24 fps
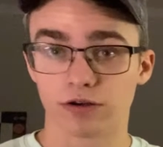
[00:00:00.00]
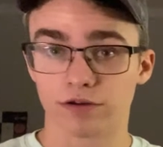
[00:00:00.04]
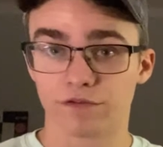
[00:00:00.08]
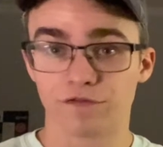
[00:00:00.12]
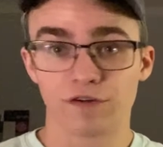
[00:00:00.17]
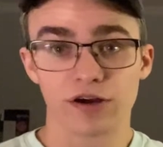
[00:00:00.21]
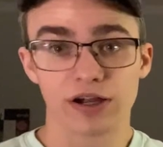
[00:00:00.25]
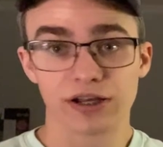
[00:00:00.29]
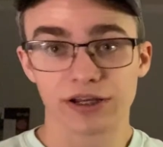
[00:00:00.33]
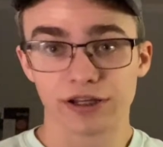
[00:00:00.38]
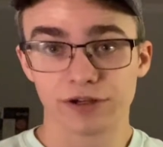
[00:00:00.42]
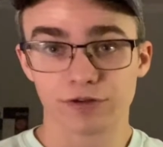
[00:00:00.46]

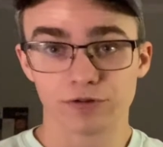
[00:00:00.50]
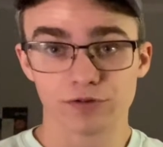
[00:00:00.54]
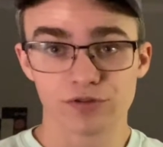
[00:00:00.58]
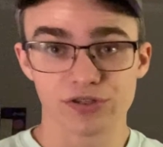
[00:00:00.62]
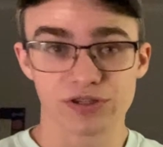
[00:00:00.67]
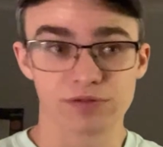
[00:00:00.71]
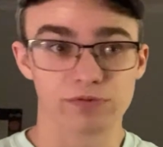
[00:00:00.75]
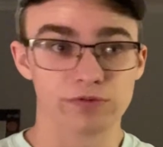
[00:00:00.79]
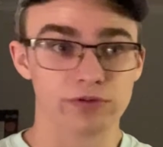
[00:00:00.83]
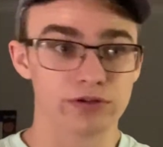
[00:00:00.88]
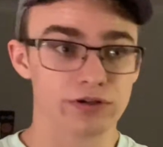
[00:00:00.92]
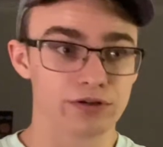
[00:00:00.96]
find heroes that
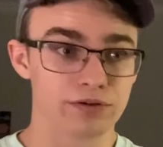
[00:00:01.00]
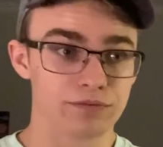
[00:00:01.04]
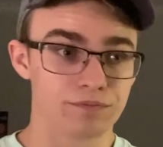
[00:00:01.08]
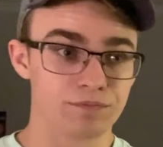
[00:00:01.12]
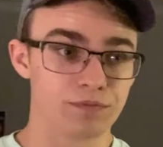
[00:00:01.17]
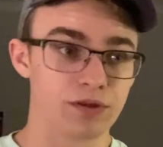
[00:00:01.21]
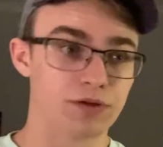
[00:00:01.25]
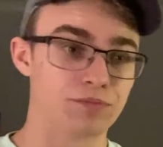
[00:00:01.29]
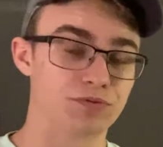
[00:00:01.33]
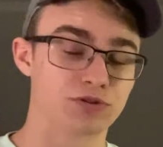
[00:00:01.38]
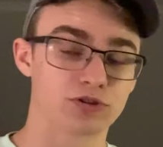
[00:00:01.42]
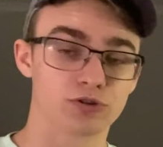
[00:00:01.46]
were
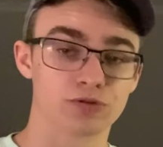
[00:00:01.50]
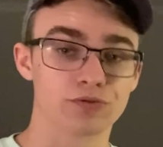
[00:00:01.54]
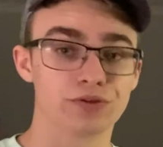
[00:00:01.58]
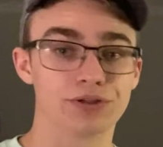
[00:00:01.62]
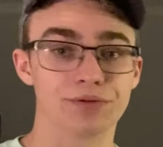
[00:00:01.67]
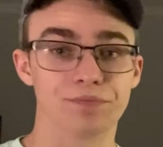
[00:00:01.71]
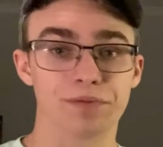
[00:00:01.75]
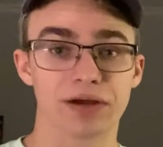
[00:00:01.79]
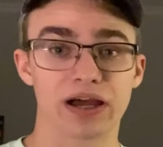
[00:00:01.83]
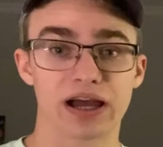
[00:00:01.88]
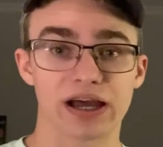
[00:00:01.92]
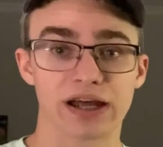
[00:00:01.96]
absurdly
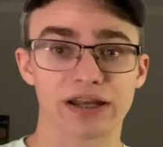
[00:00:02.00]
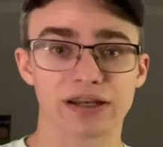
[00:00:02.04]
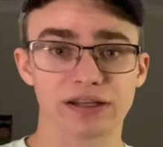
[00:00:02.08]
bad.